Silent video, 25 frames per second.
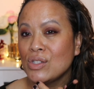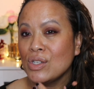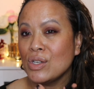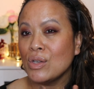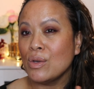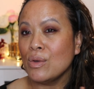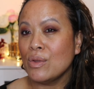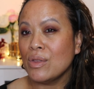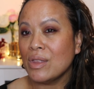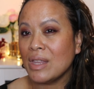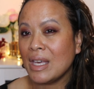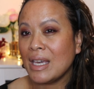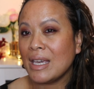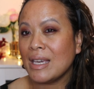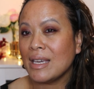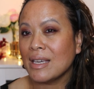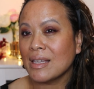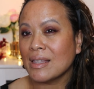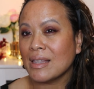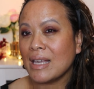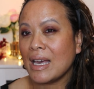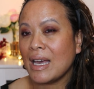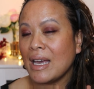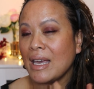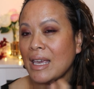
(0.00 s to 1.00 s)
do
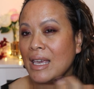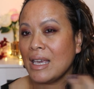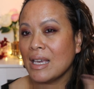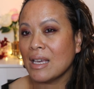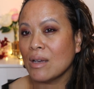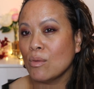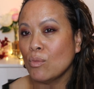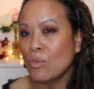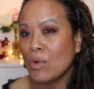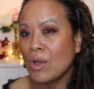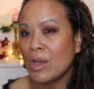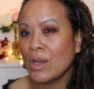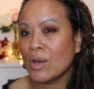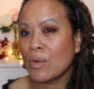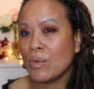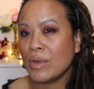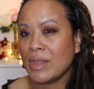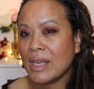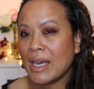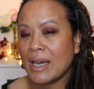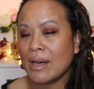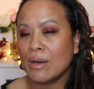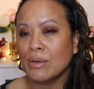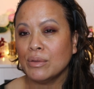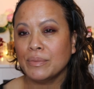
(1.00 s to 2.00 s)
think that it can work
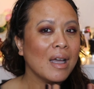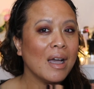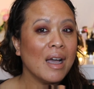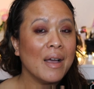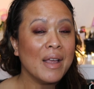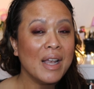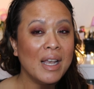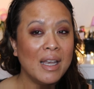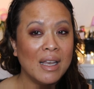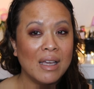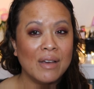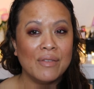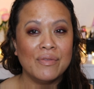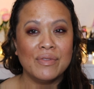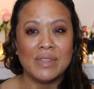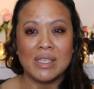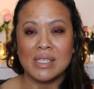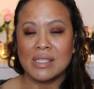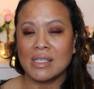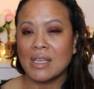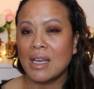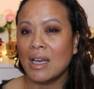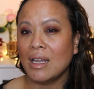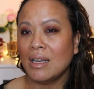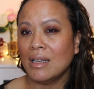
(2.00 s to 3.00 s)
without. I love
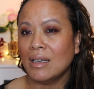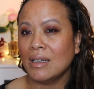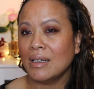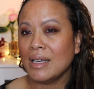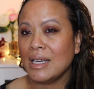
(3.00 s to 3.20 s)
this colour.